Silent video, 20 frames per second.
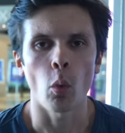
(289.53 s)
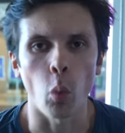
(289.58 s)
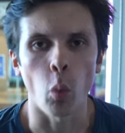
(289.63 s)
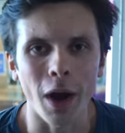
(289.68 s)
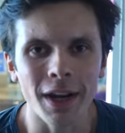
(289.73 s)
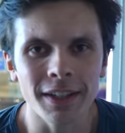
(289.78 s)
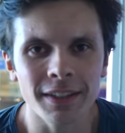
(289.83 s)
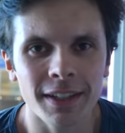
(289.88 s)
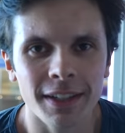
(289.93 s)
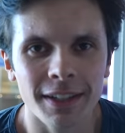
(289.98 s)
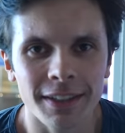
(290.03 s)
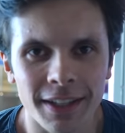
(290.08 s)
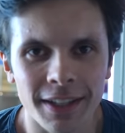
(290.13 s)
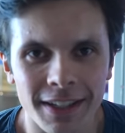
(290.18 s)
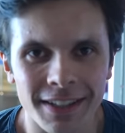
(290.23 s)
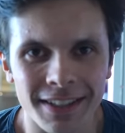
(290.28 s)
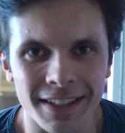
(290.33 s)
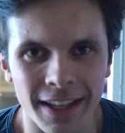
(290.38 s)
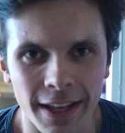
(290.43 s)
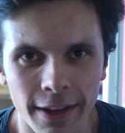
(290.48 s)
What
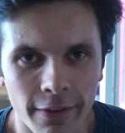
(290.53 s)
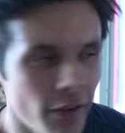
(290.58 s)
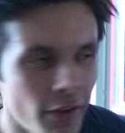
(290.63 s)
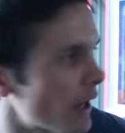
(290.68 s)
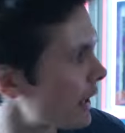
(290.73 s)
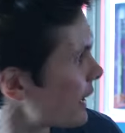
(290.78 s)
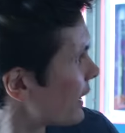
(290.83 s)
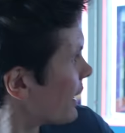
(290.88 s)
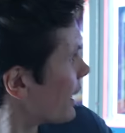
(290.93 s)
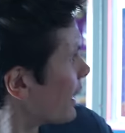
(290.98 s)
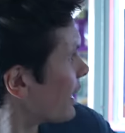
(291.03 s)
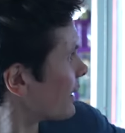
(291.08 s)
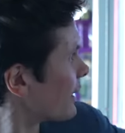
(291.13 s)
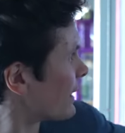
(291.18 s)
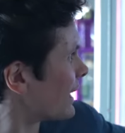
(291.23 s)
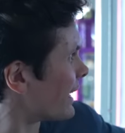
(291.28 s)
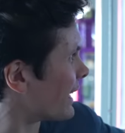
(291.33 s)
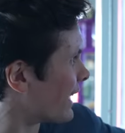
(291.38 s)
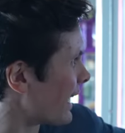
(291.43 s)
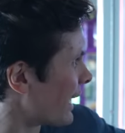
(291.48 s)
does give
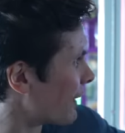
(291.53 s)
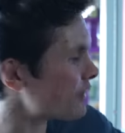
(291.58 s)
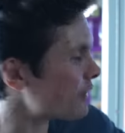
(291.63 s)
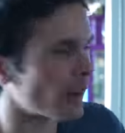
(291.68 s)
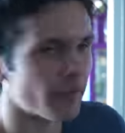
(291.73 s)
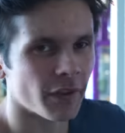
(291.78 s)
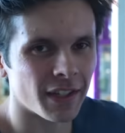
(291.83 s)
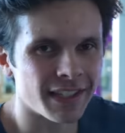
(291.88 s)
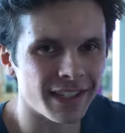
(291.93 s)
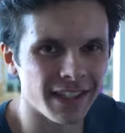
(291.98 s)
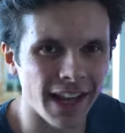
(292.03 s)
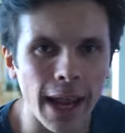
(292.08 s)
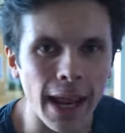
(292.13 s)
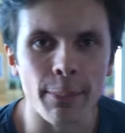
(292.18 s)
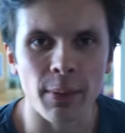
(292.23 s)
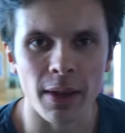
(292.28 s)
the gift of escape